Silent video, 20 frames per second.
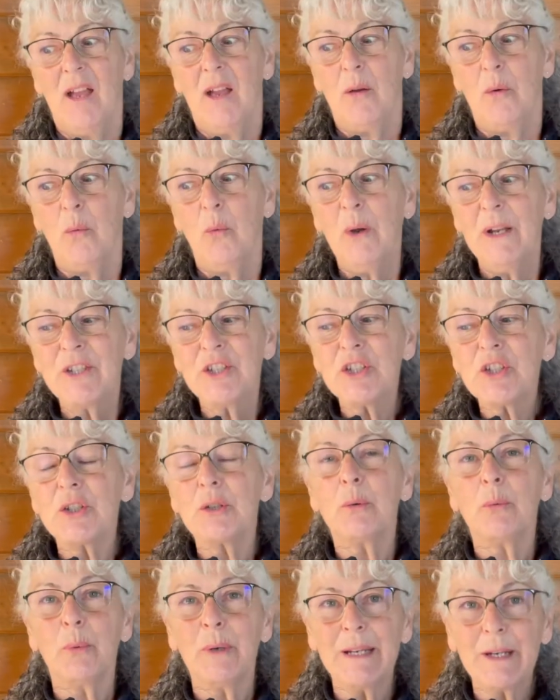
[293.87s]
which
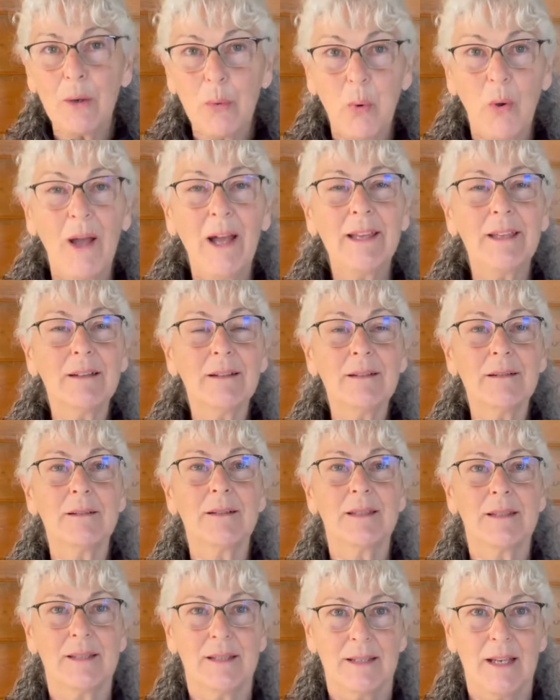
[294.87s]

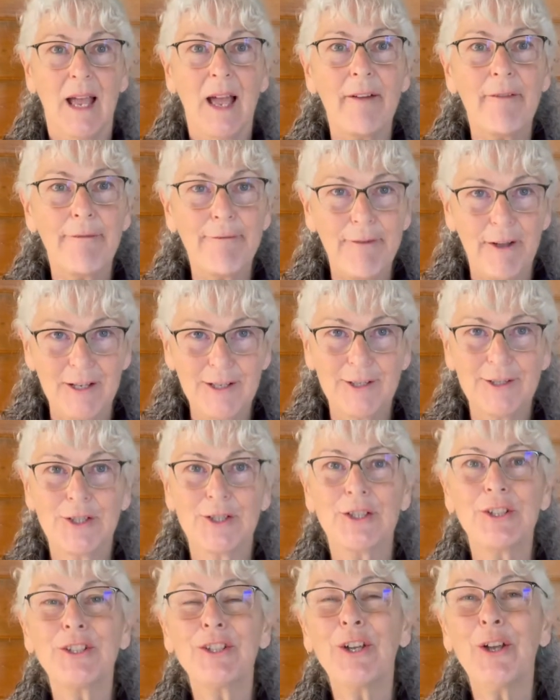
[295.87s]
requires
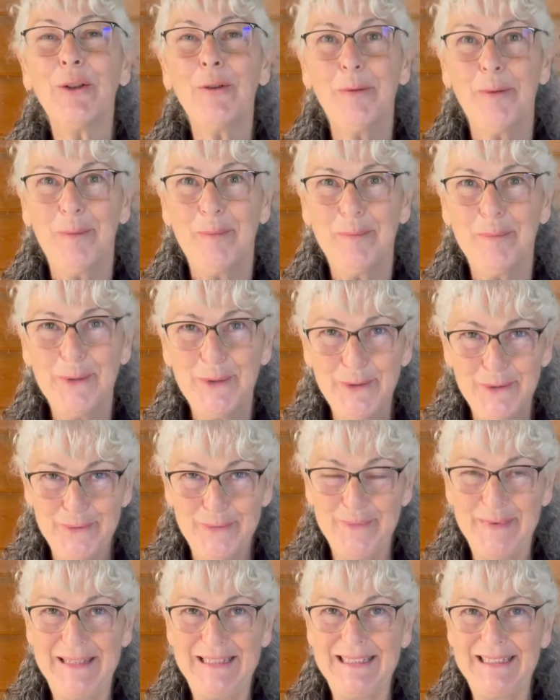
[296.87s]
functional
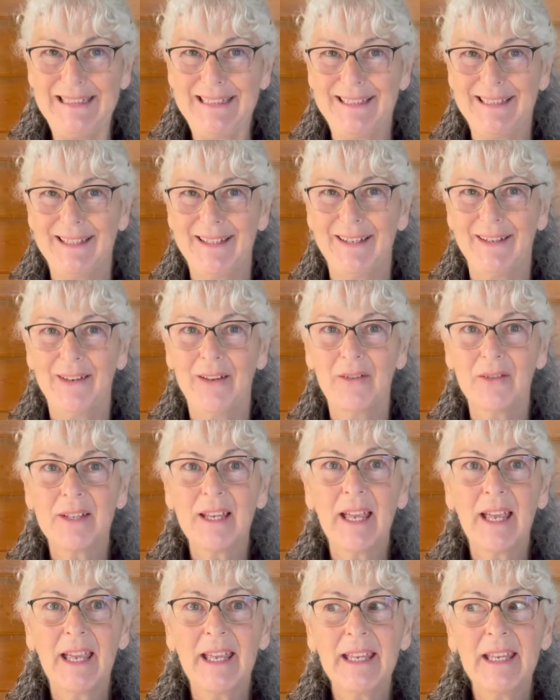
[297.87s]
movement,
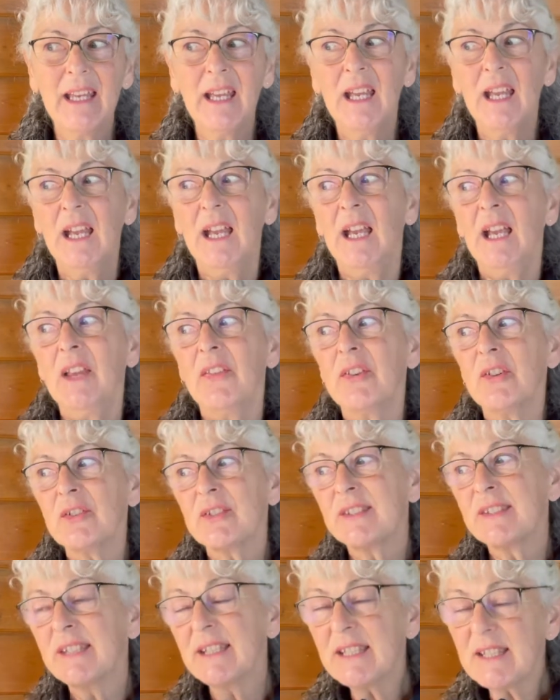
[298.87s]
okay?
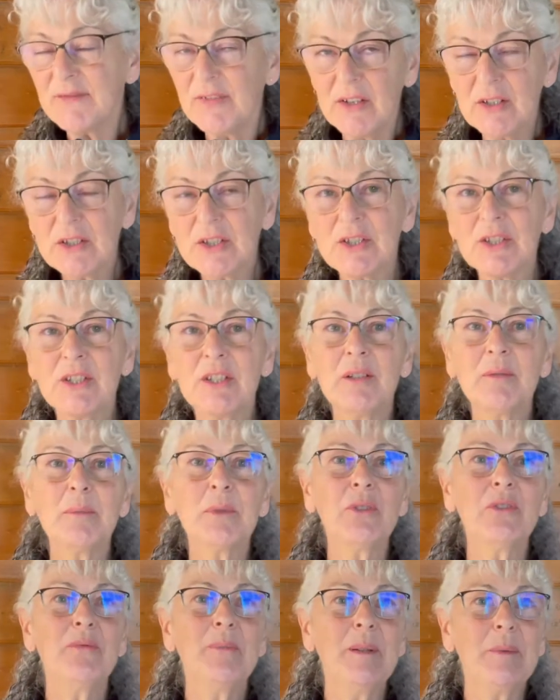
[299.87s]
There's dysfunctional
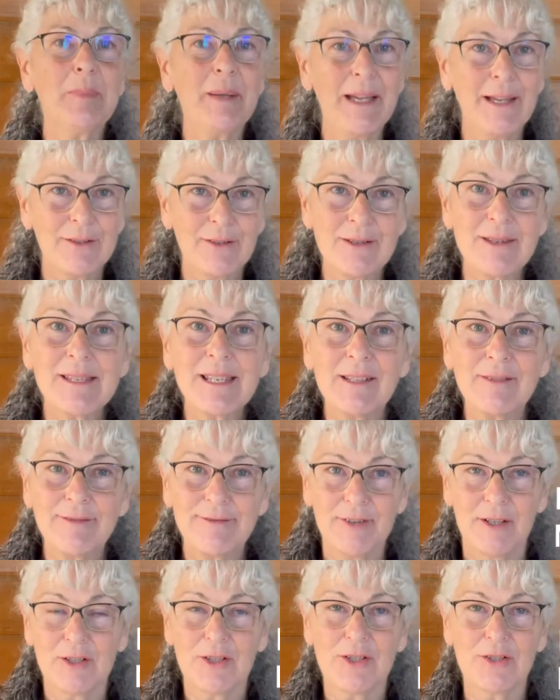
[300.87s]
movement patterns and
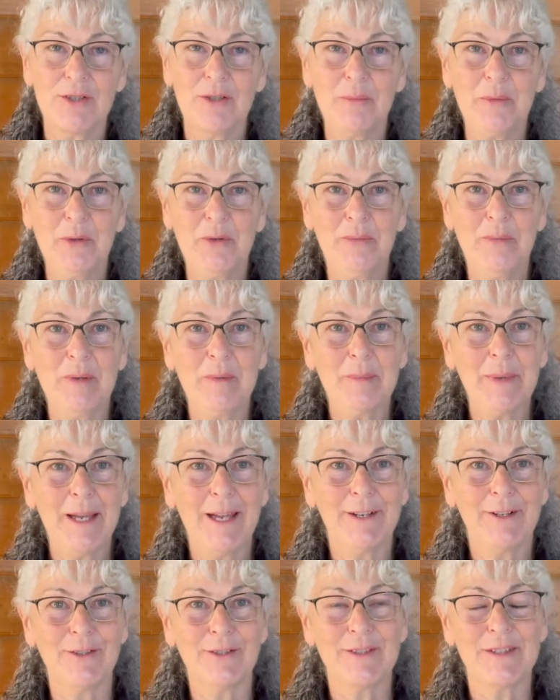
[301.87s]
functional movement
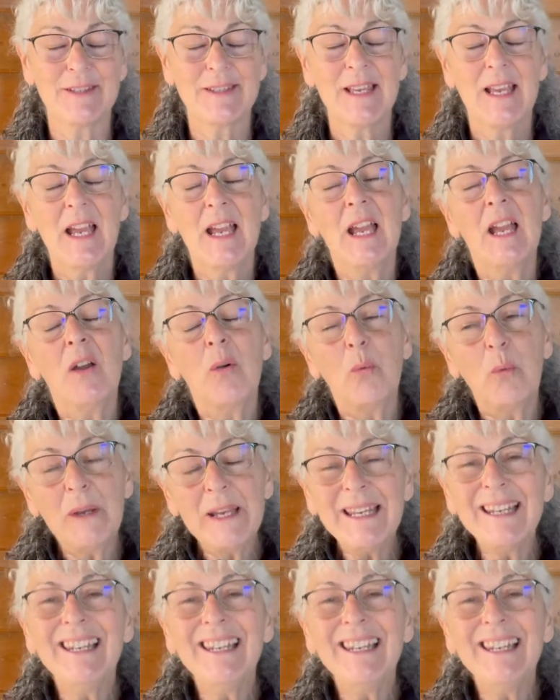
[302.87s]
patterns. We